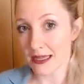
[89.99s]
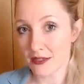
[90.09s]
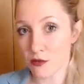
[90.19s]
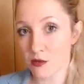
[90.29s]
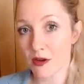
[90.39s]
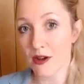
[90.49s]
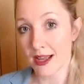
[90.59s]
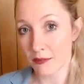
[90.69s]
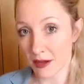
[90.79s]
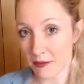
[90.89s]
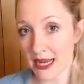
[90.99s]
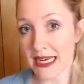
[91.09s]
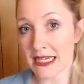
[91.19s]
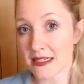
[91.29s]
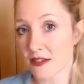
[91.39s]
This was when I had my
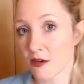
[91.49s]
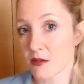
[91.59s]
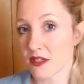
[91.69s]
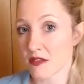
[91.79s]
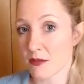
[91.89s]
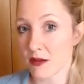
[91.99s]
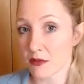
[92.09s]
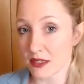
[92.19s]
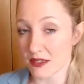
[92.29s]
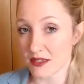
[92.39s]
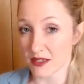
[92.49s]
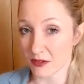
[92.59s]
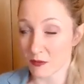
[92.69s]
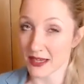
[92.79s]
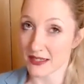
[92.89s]
mailing list open to the public still,
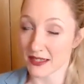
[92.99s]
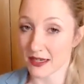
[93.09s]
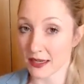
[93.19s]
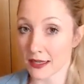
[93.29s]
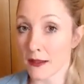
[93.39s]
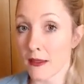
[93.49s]
basically,